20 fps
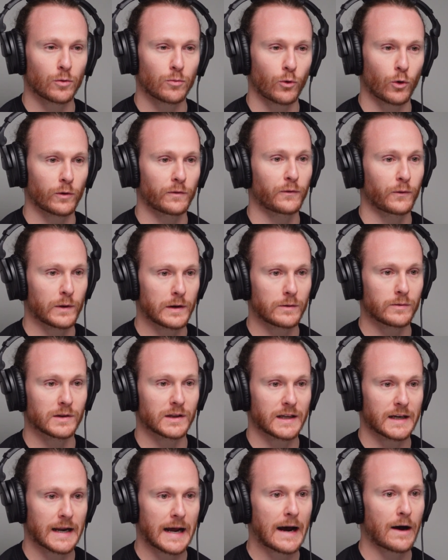more
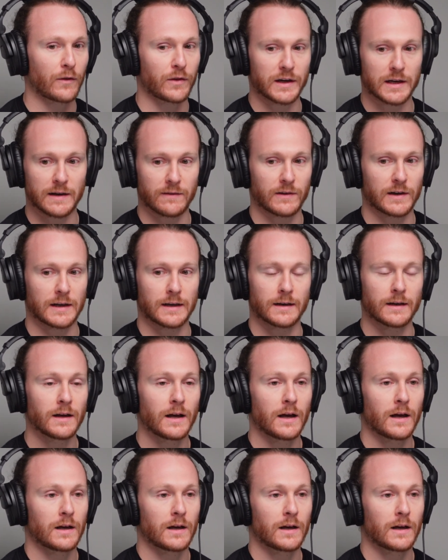frequently now than even,